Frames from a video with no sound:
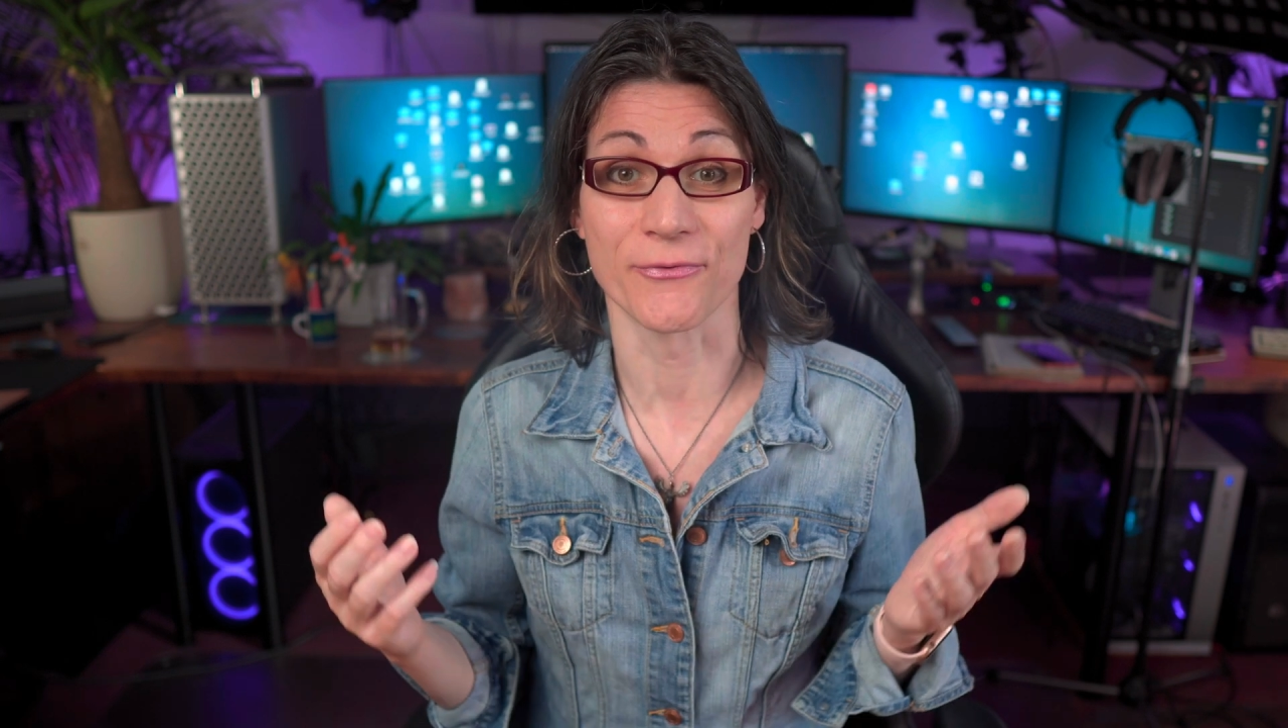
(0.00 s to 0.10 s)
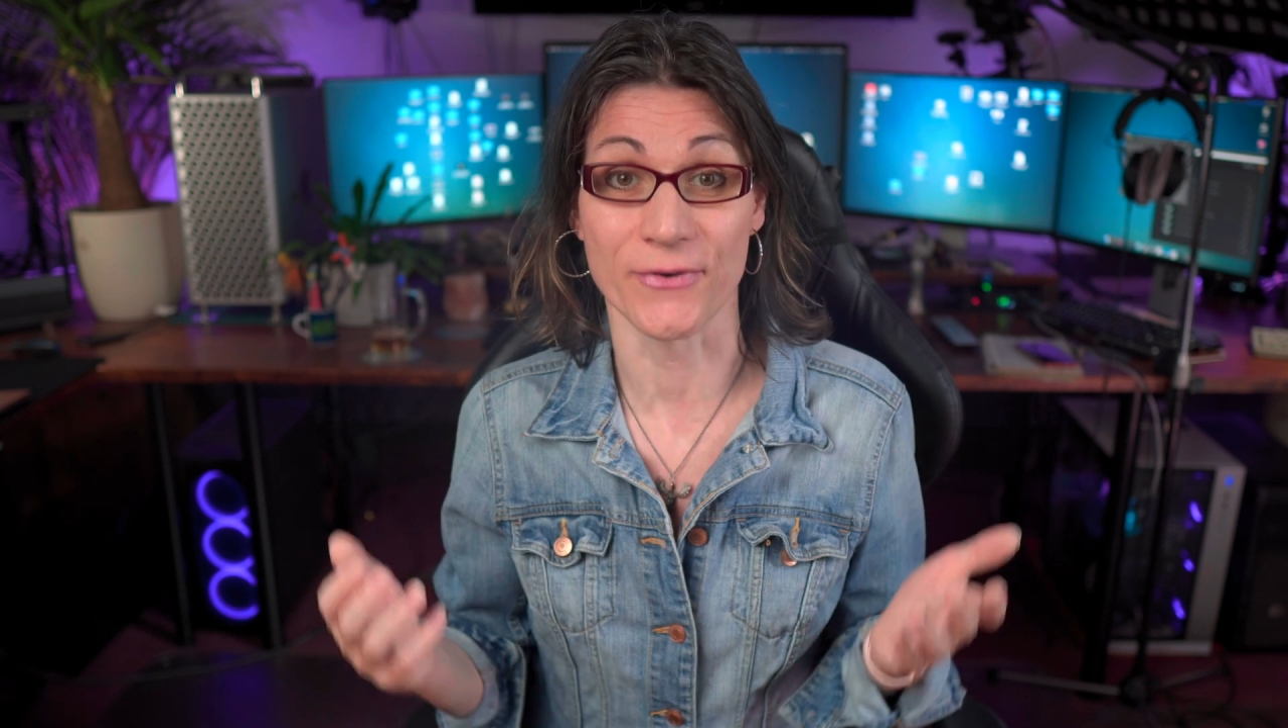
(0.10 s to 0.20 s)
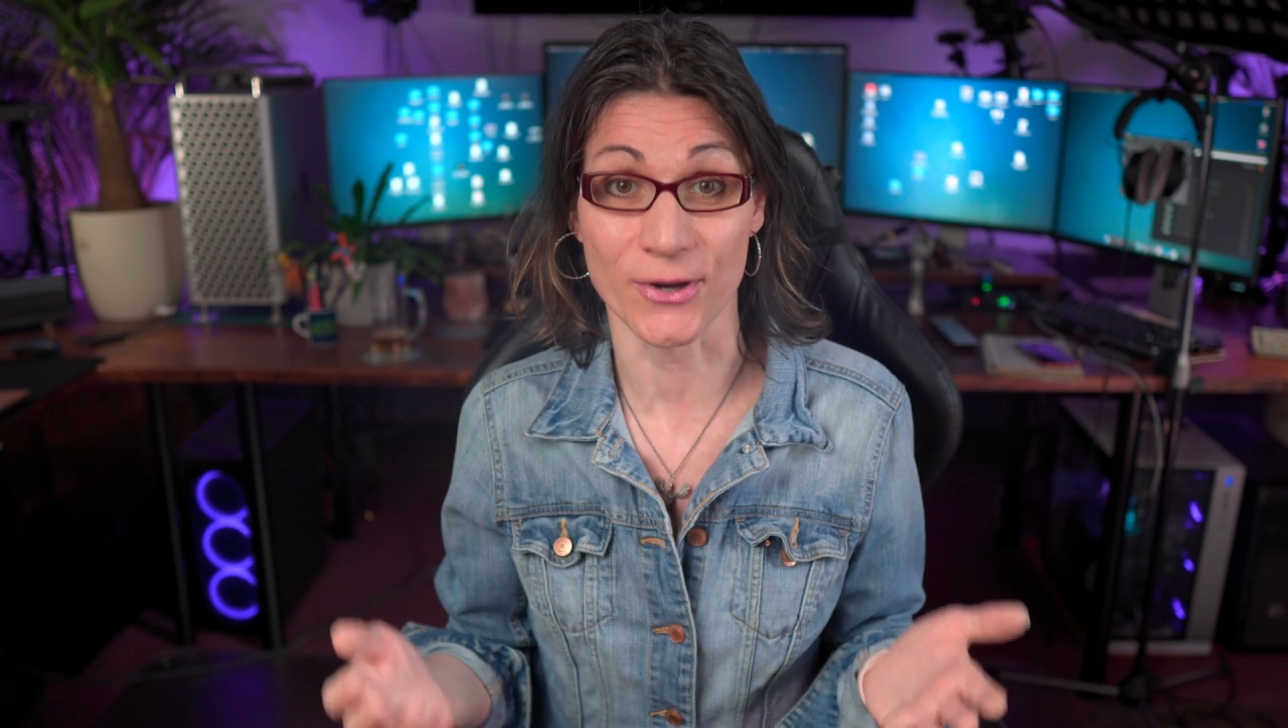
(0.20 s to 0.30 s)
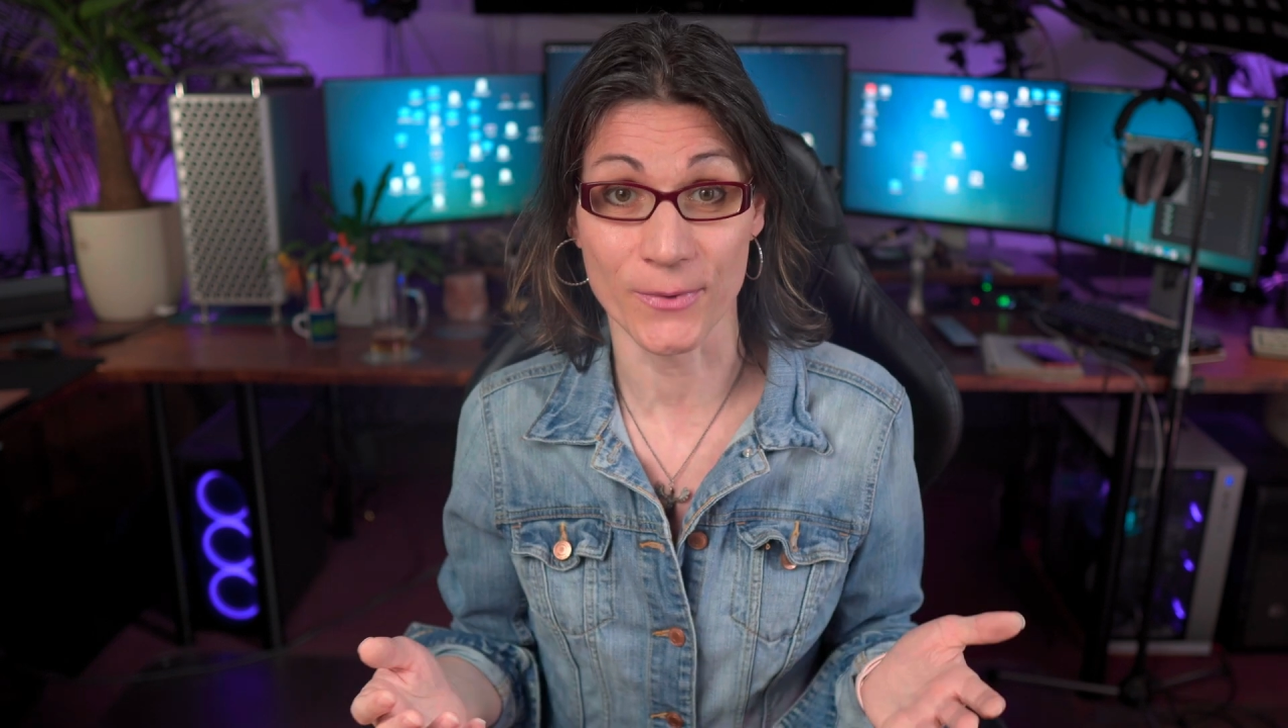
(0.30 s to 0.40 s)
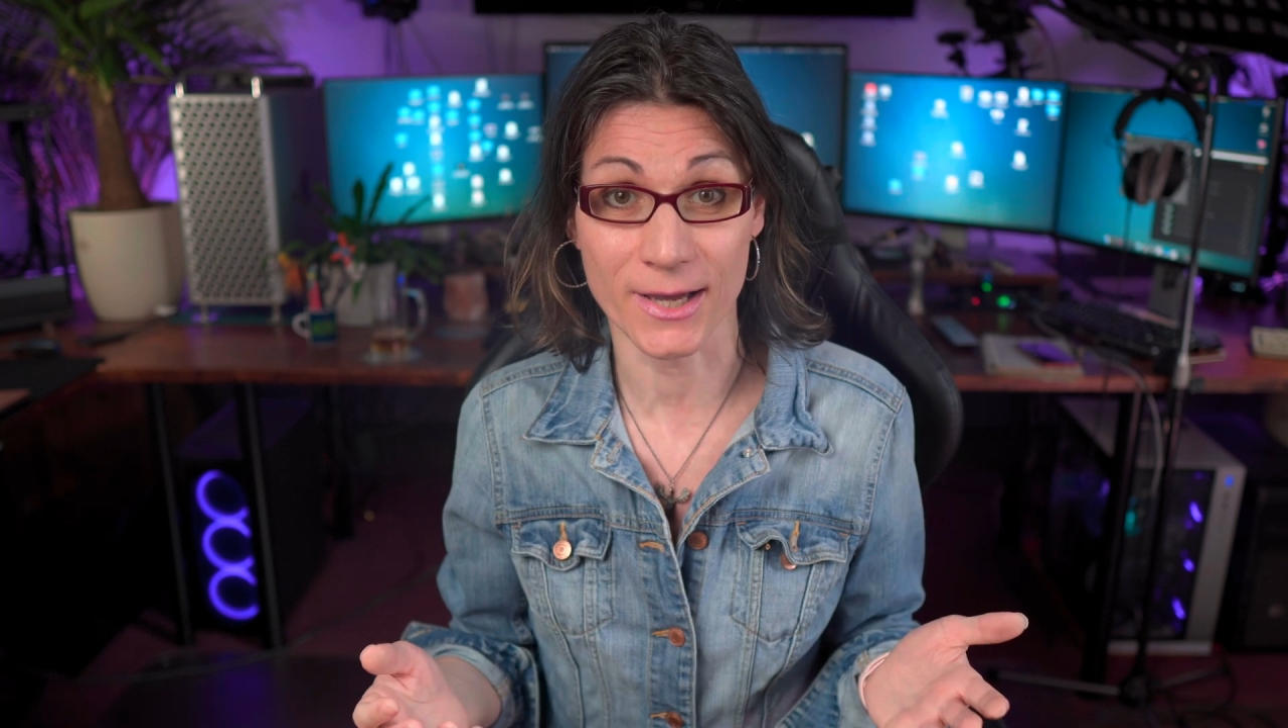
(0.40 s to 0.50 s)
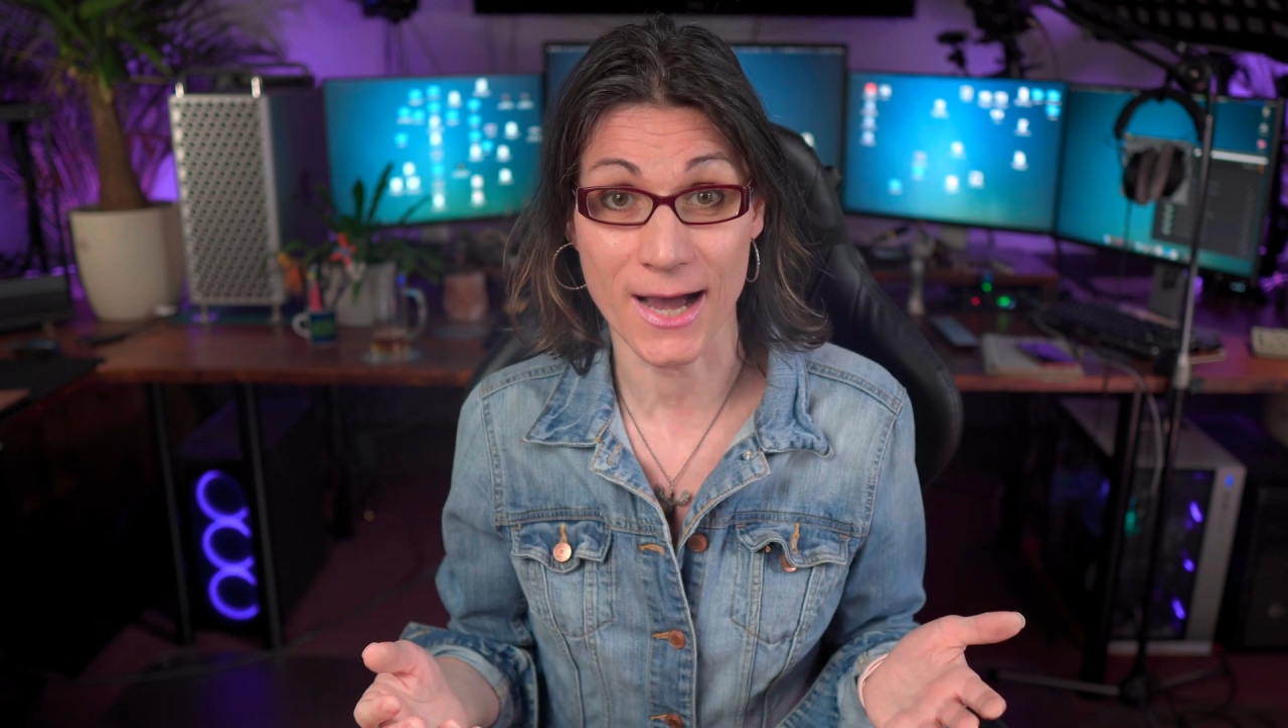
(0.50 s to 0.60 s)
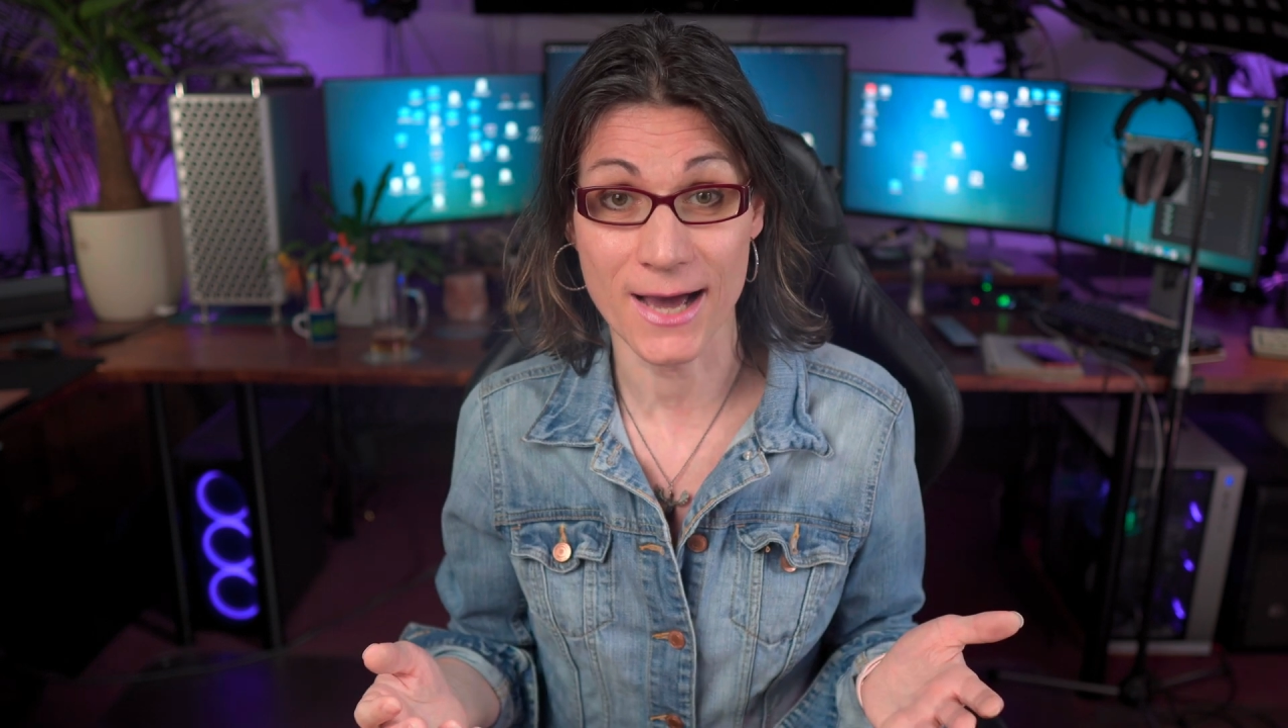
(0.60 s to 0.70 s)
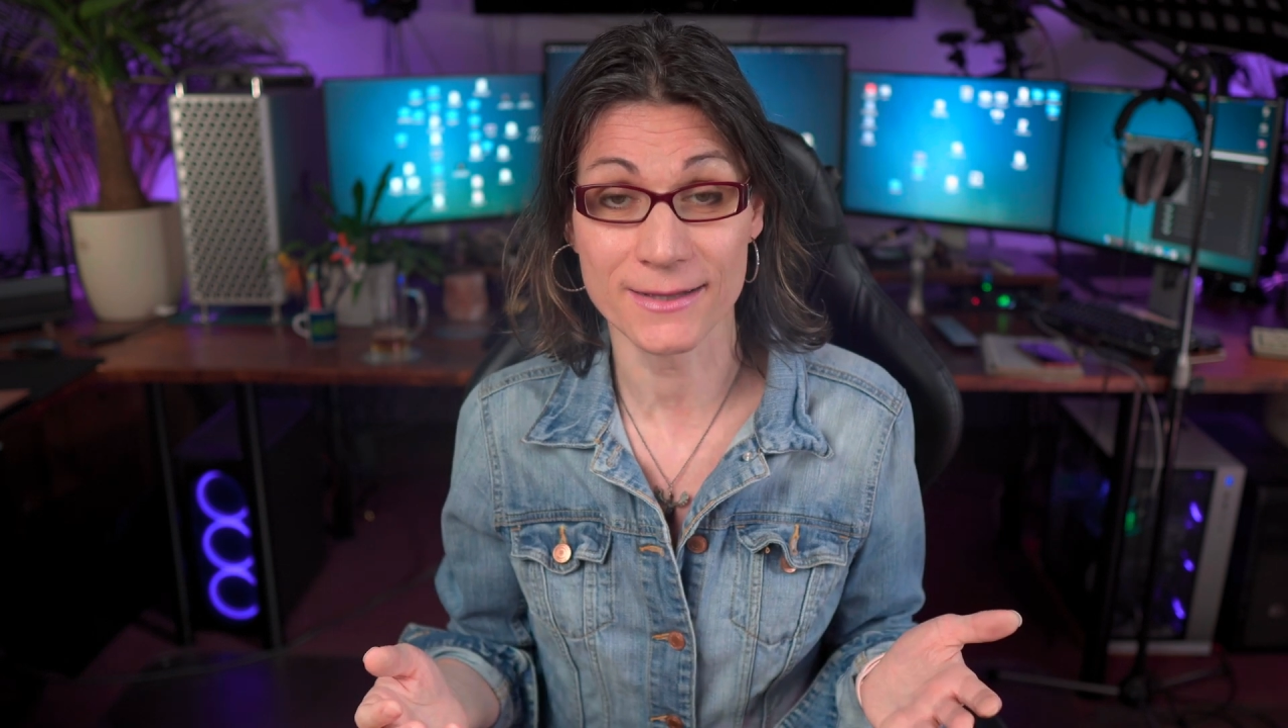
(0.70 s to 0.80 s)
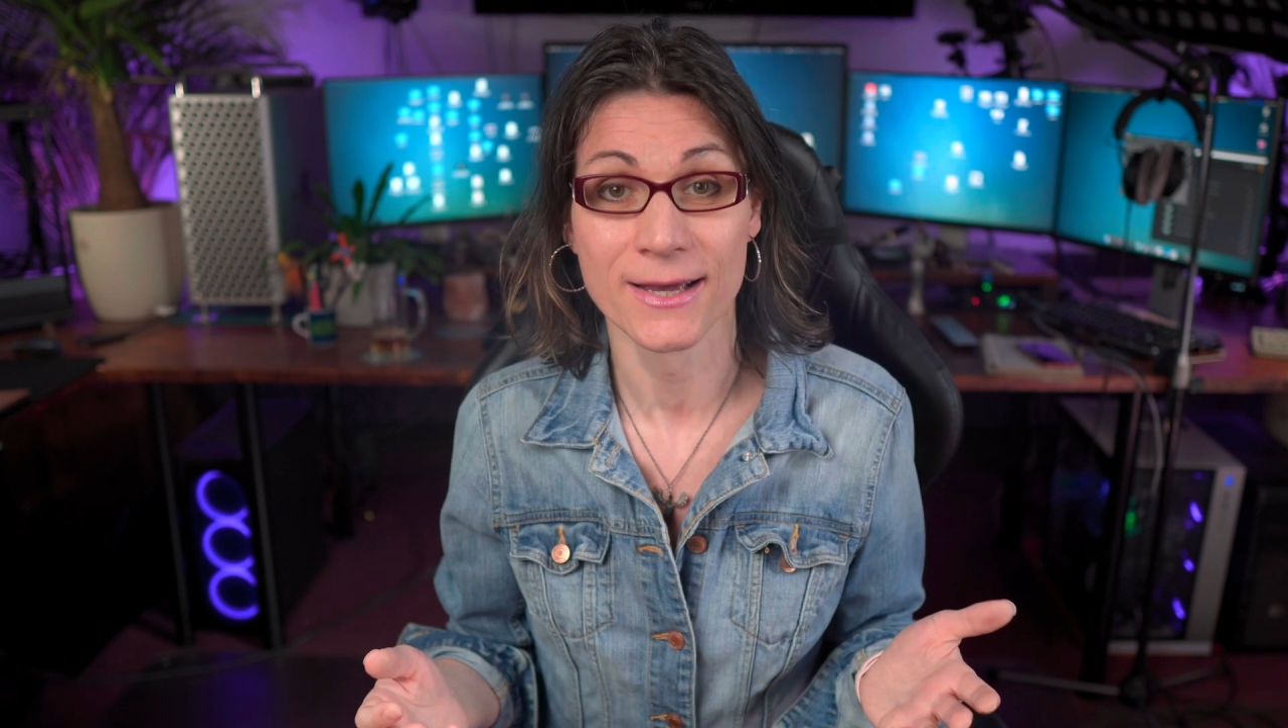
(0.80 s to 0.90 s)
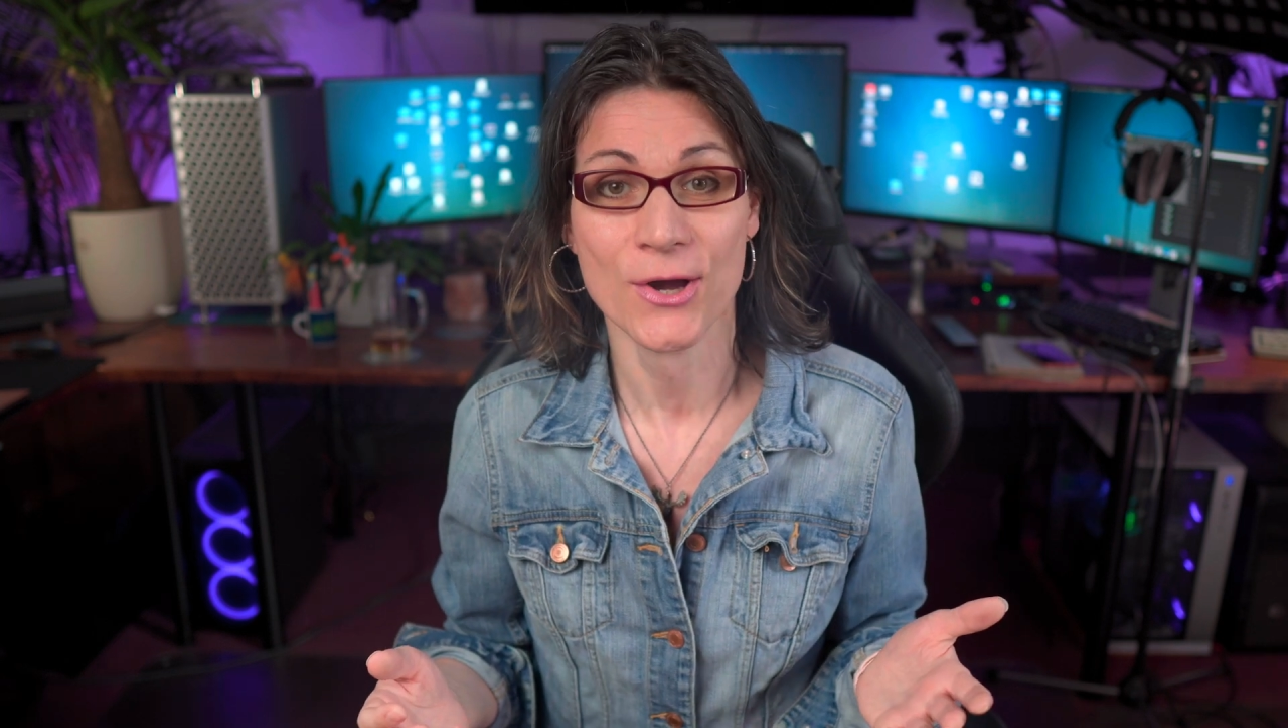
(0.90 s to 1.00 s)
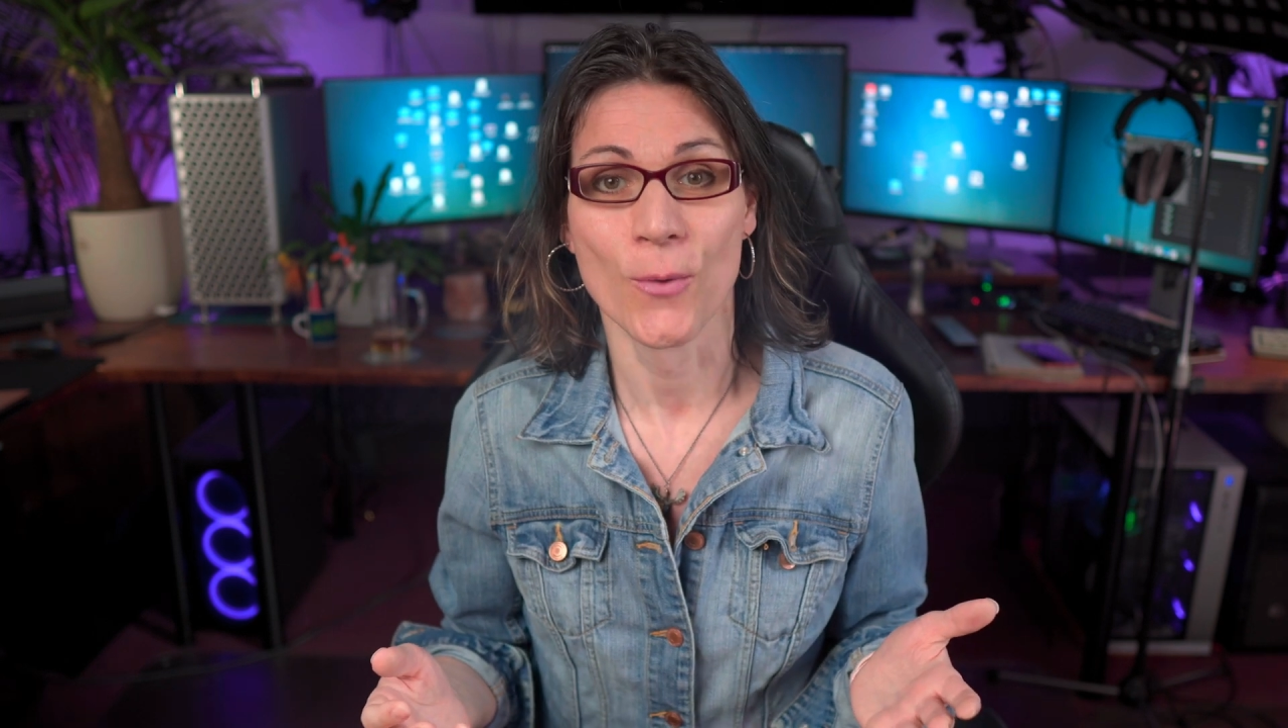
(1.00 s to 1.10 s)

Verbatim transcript: FenWi card